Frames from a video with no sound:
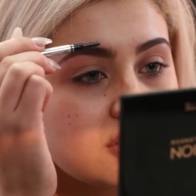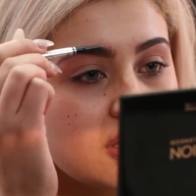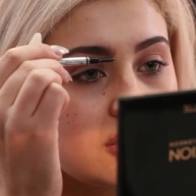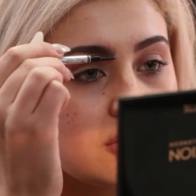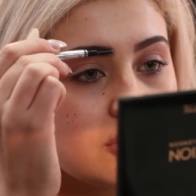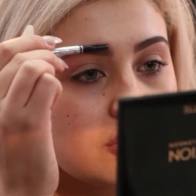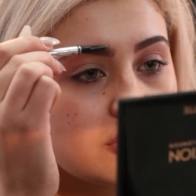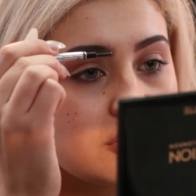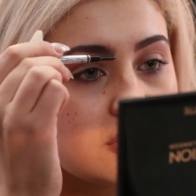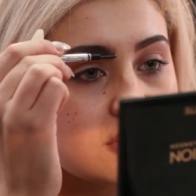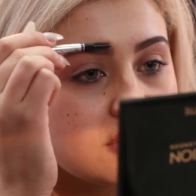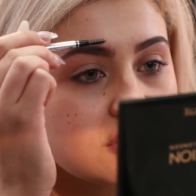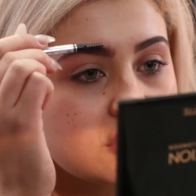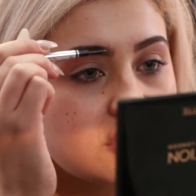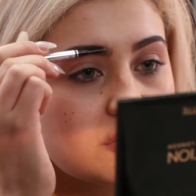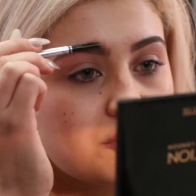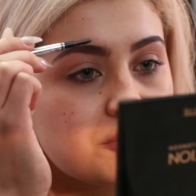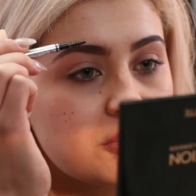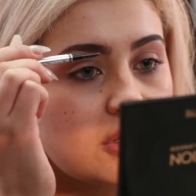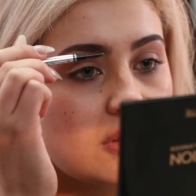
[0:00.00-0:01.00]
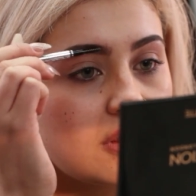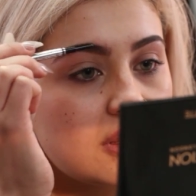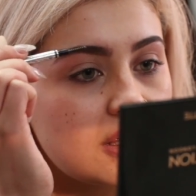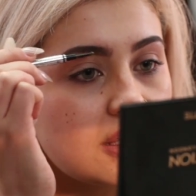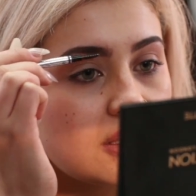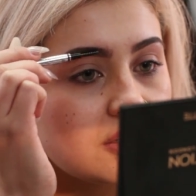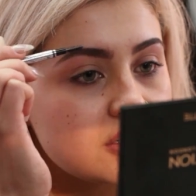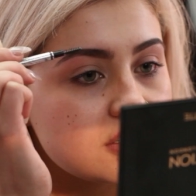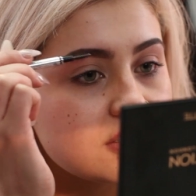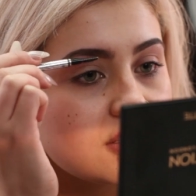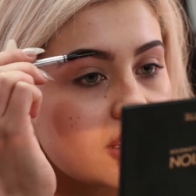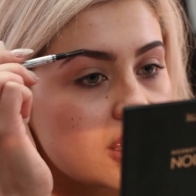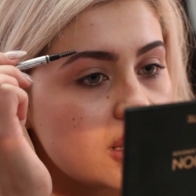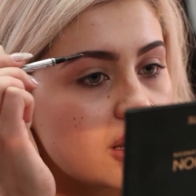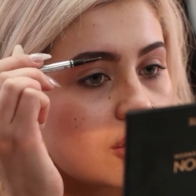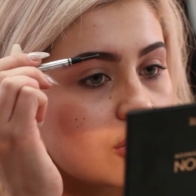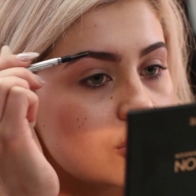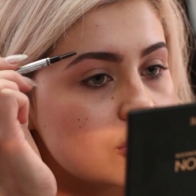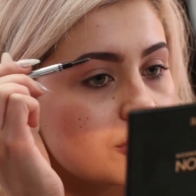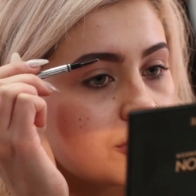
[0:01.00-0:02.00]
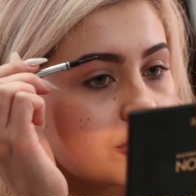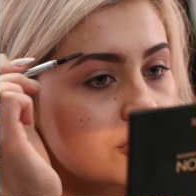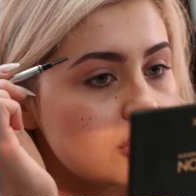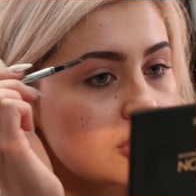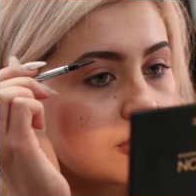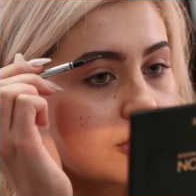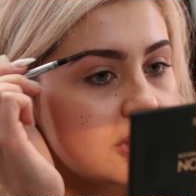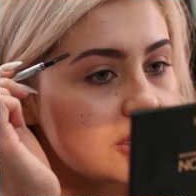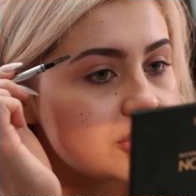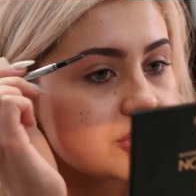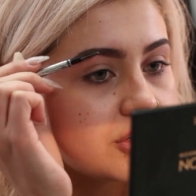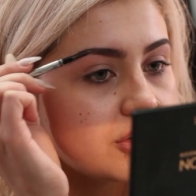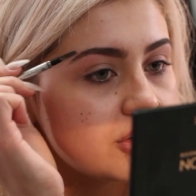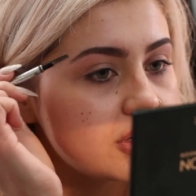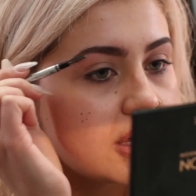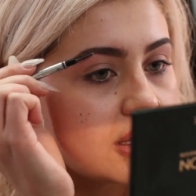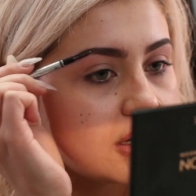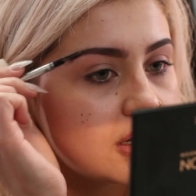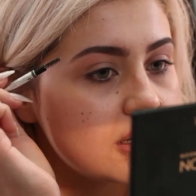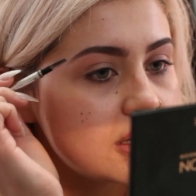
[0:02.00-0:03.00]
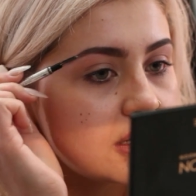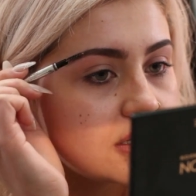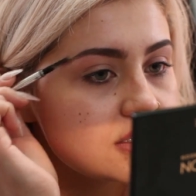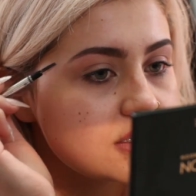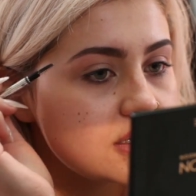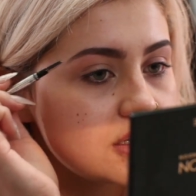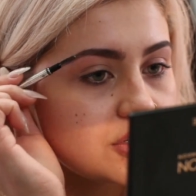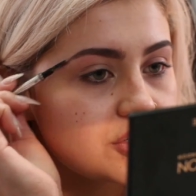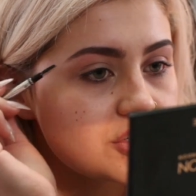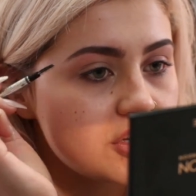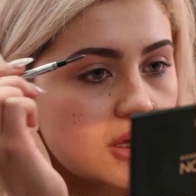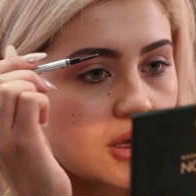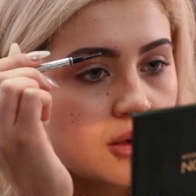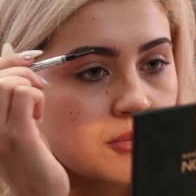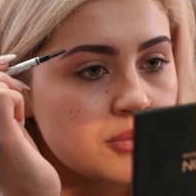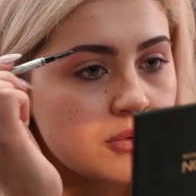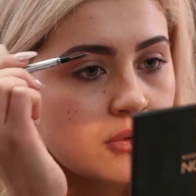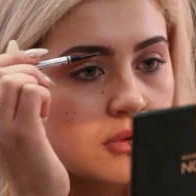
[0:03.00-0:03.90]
and use the spoolie just to kind of comb through and make sure you're getting a nice neat shape.